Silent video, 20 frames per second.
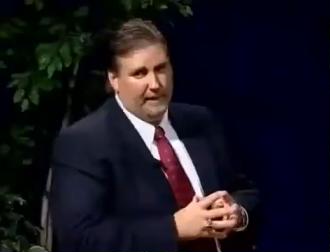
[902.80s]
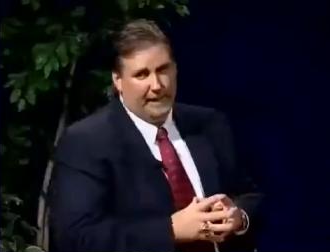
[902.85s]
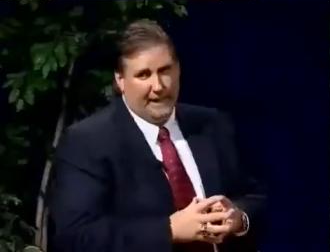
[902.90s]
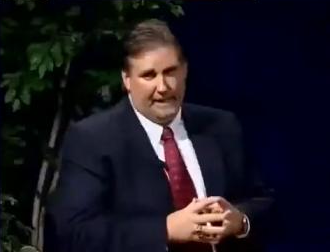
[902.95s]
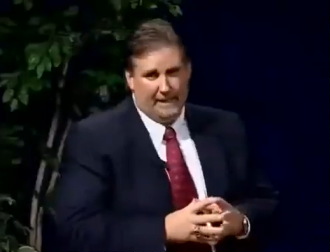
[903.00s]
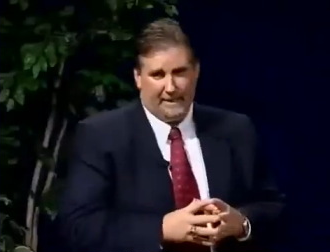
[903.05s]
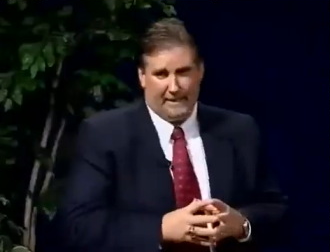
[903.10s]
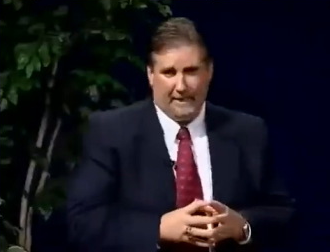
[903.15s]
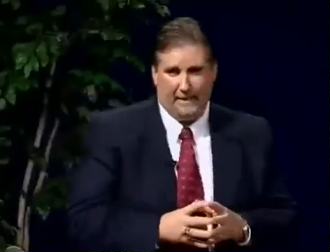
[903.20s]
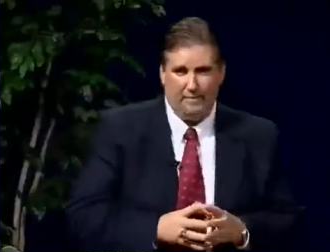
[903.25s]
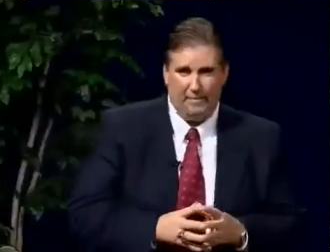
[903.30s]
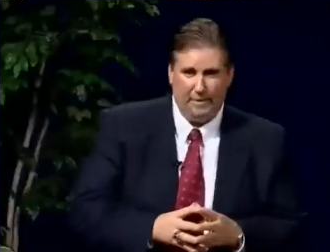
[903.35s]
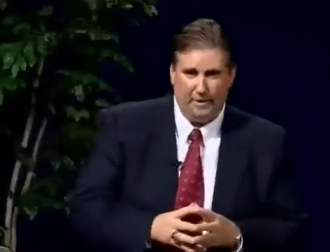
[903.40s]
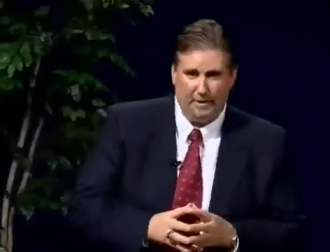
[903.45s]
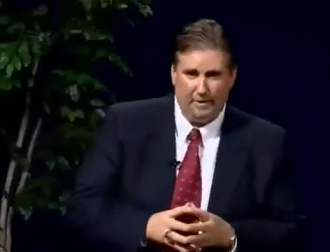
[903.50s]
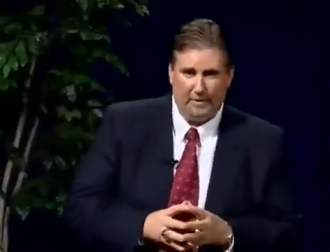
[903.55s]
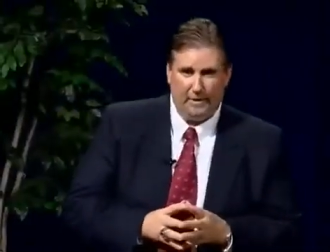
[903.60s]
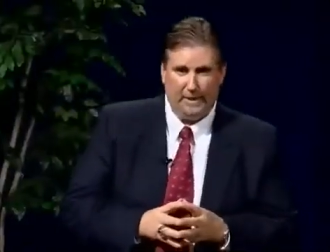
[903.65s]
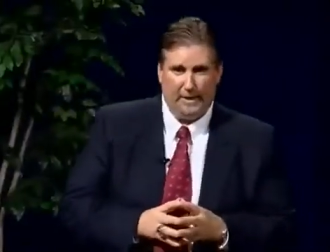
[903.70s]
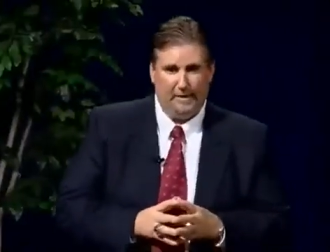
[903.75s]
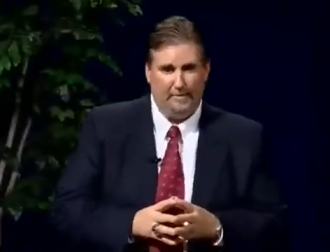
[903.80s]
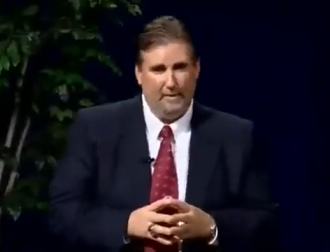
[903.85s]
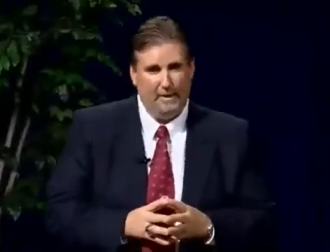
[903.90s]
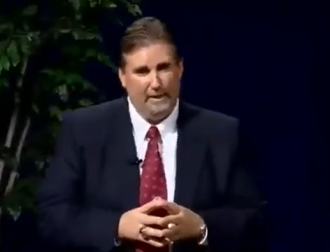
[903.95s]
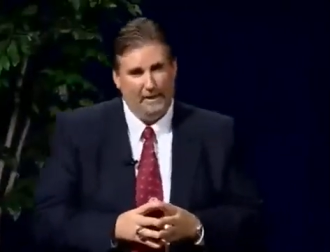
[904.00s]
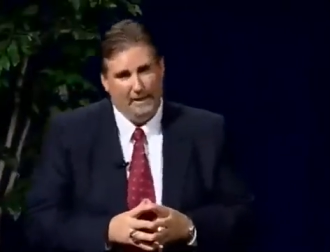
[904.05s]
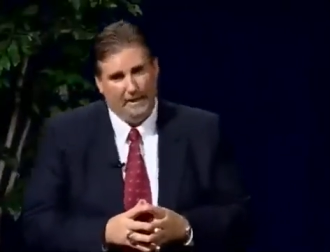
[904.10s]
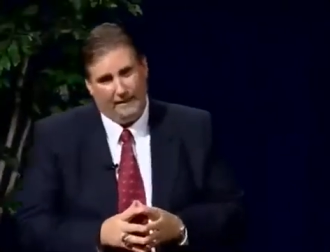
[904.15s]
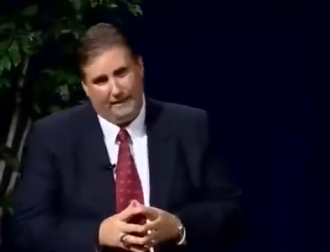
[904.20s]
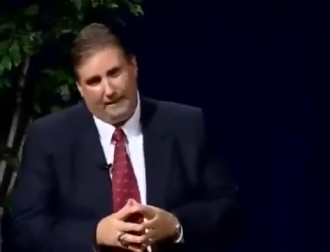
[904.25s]
the ASAP program.
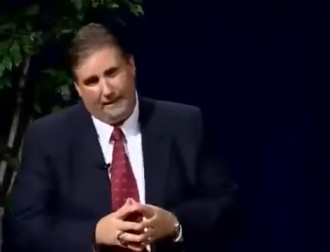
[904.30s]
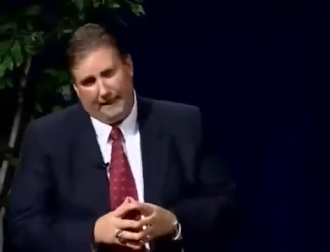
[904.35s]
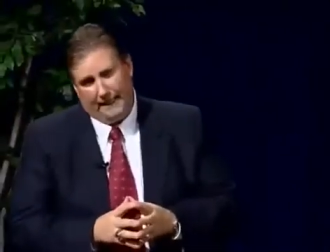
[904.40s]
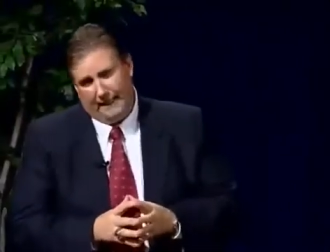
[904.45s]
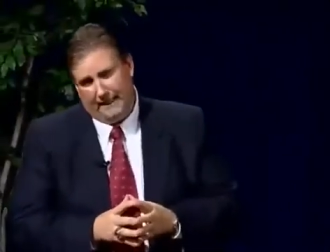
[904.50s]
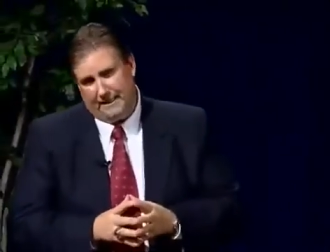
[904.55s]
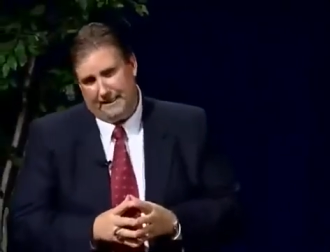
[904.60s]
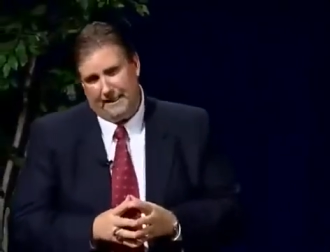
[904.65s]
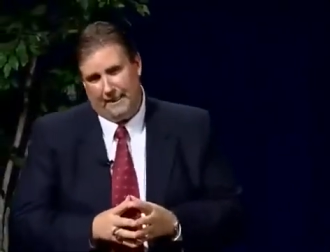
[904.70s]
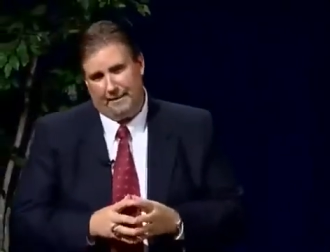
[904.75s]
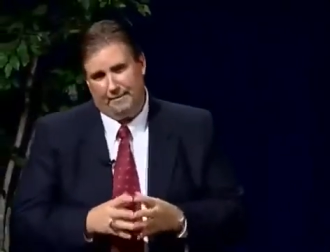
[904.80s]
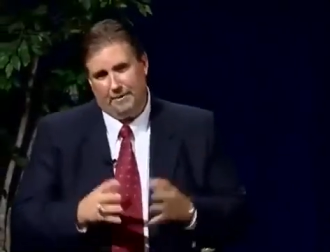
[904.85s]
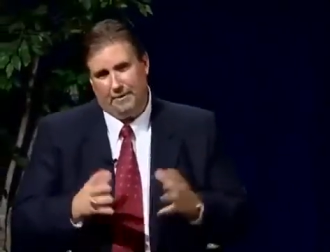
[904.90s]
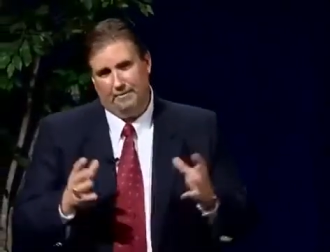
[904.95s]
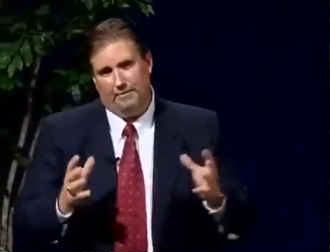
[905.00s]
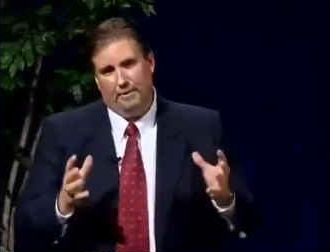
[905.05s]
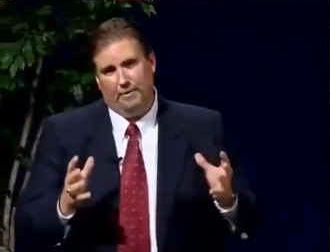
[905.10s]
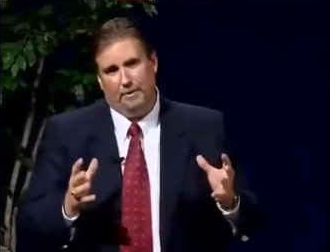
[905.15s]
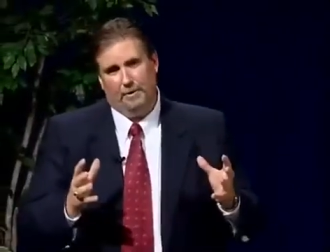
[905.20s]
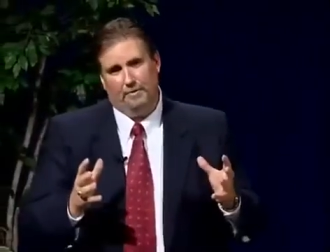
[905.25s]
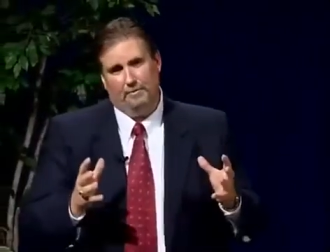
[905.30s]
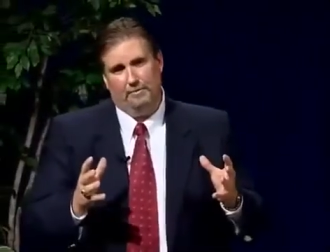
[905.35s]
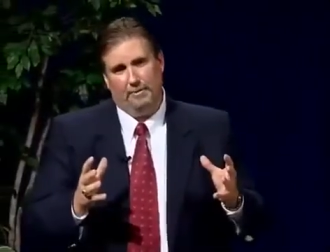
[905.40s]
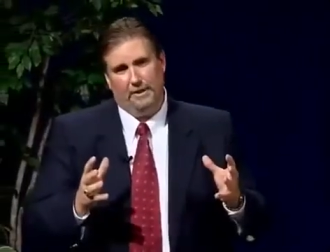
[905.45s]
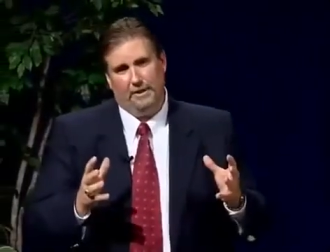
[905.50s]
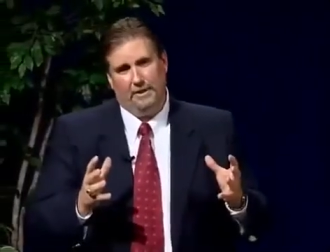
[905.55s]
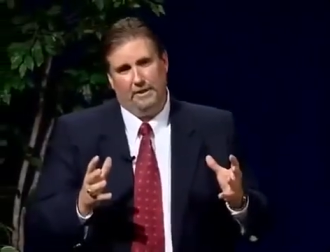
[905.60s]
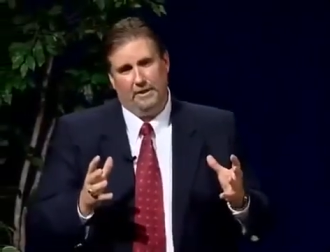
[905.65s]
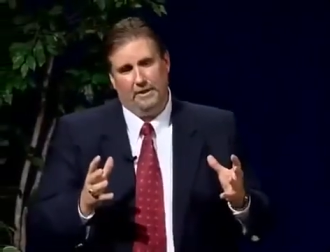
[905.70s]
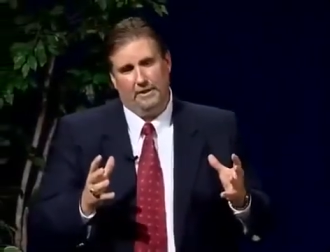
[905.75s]
The ASAP's important
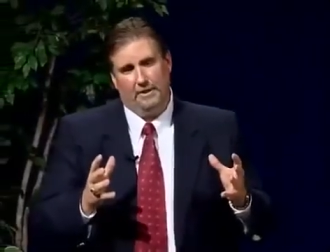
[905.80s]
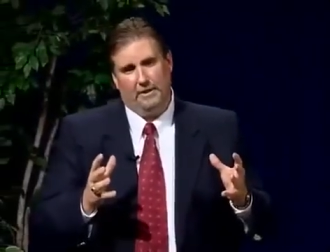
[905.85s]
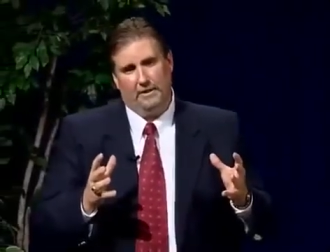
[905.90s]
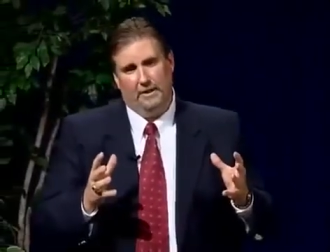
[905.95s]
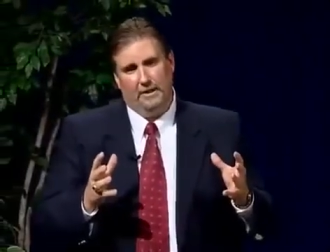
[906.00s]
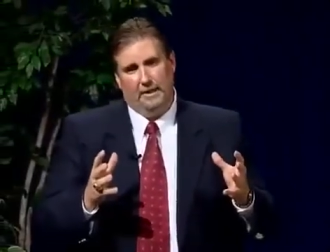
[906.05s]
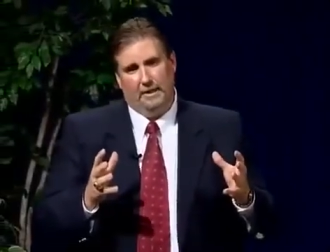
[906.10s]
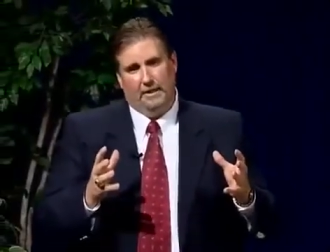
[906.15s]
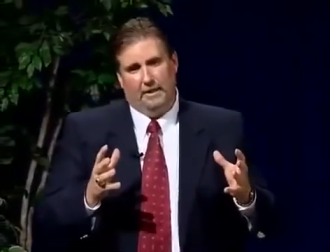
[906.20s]
because